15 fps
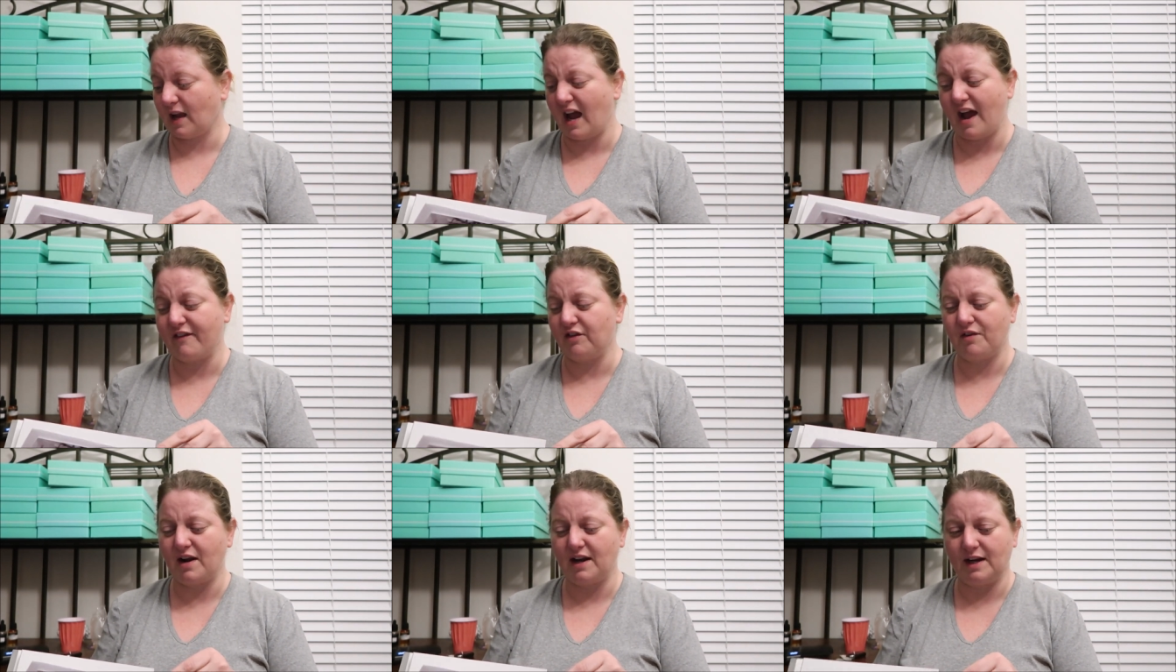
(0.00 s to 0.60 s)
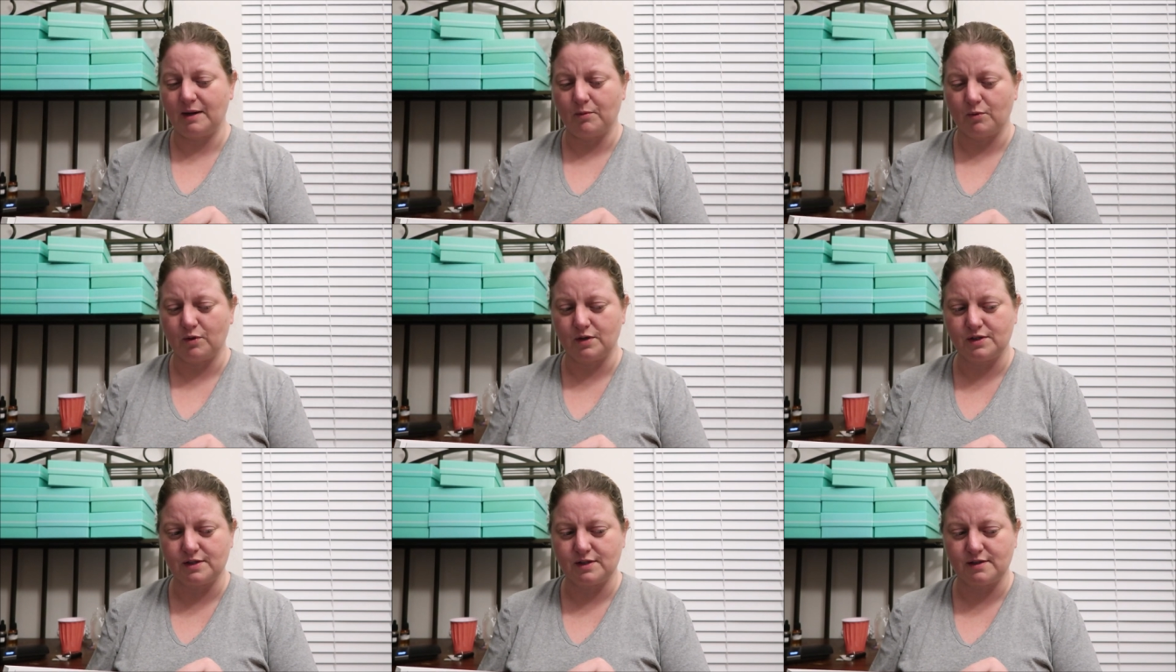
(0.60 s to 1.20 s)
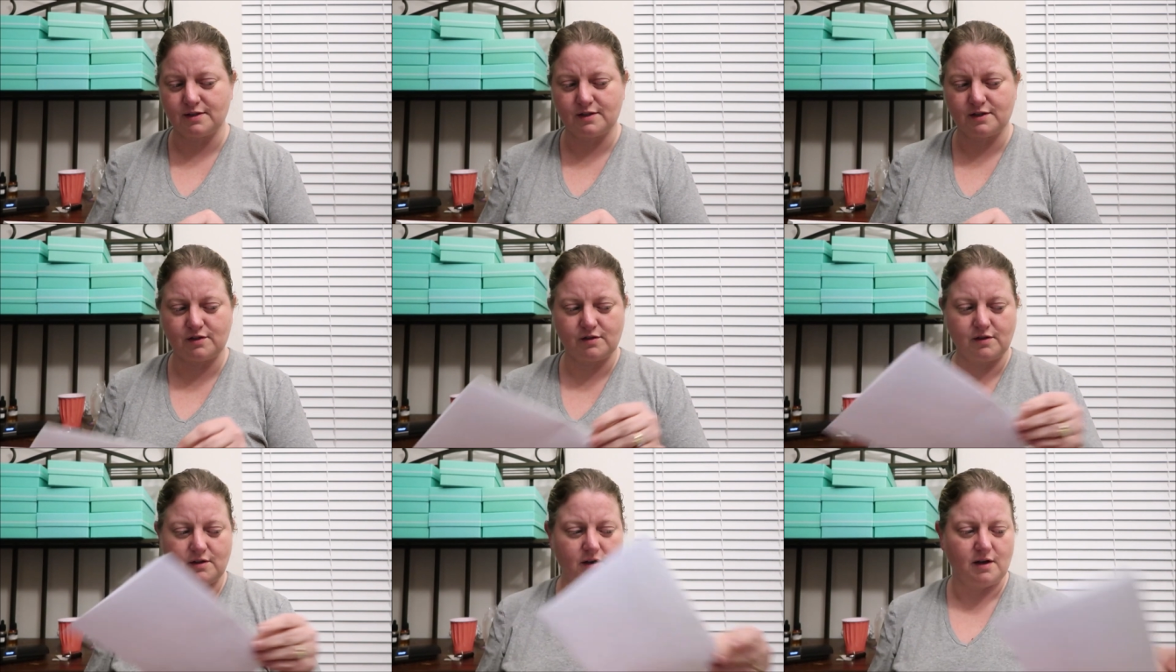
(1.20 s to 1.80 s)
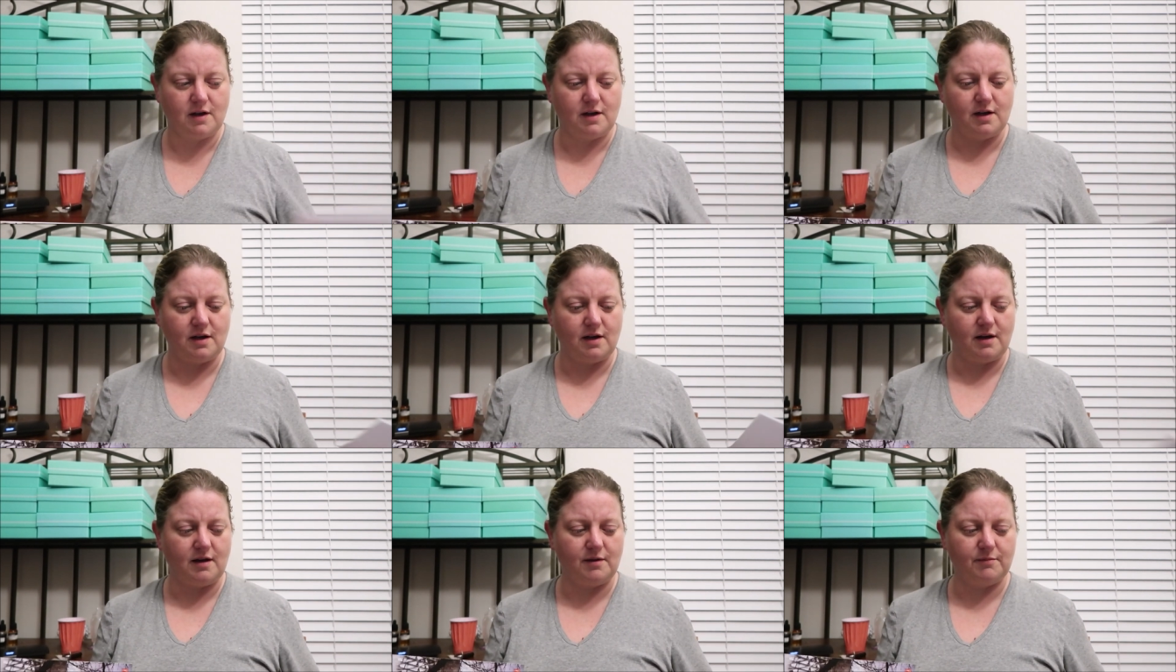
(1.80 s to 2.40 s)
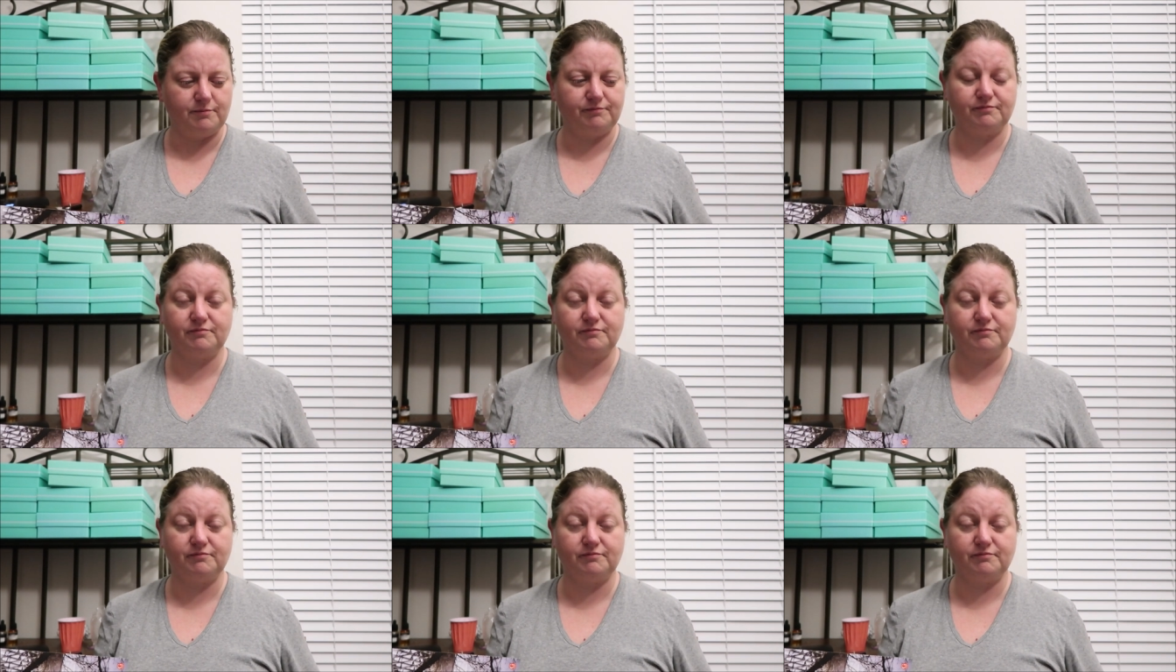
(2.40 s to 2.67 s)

I haven't read any more since um,